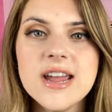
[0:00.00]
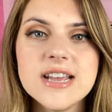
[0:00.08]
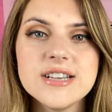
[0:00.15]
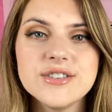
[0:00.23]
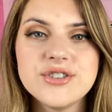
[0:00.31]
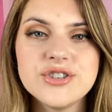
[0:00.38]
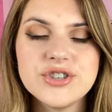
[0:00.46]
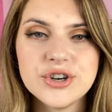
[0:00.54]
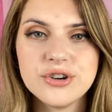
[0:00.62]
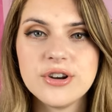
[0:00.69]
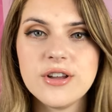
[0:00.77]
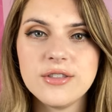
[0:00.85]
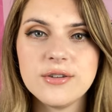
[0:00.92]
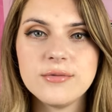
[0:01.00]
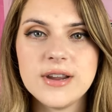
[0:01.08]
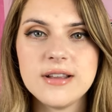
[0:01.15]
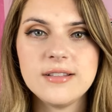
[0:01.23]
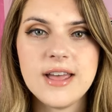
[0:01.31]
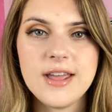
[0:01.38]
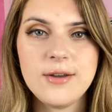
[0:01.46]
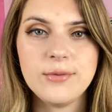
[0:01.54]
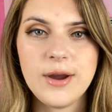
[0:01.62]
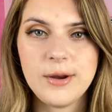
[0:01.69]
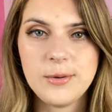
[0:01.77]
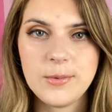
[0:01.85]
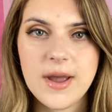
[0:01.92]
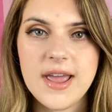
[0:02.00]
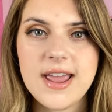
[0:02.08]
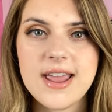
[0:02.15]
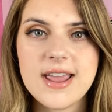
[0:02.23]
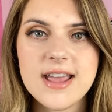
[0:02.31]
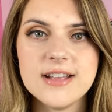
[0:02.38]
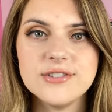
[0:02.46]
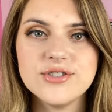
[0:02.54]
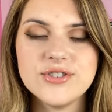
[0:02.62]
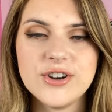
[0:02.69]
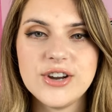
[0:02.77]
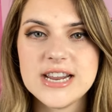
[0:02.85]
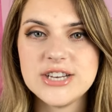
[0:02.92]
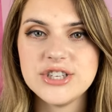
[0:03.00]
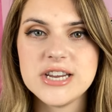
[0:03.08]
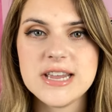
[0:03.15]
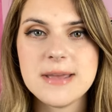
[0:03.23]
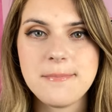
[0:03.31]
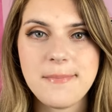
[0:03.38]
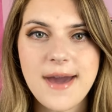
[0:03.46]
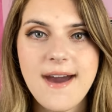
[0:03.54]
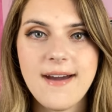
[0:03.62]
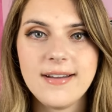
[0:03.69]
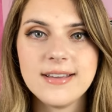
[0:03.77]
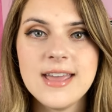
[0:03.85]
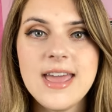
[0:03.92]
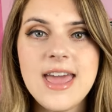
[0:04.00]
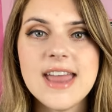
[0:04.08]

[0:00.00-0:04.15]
is to turn on the ring light right away and start inching it back.